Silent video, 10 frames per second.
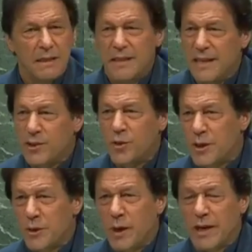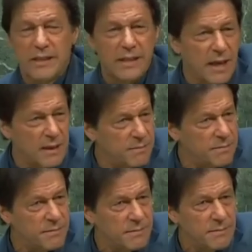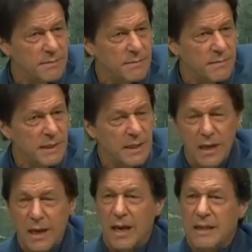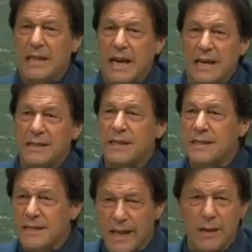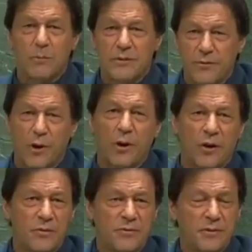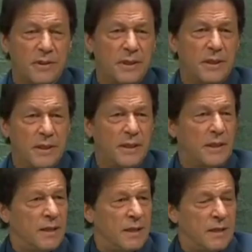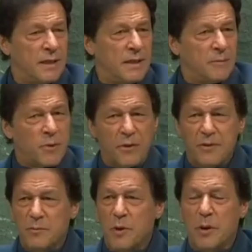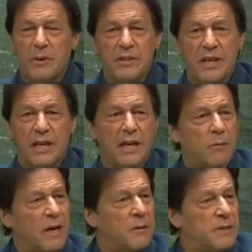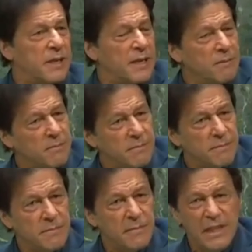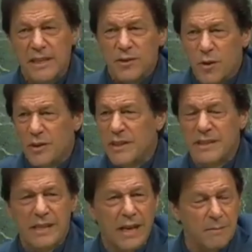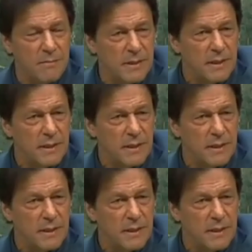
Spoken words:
There is only one Islam. And that is the Islam we follow of Prophet Muhammad sallallahu alaihi wasallam. There is no other Islam.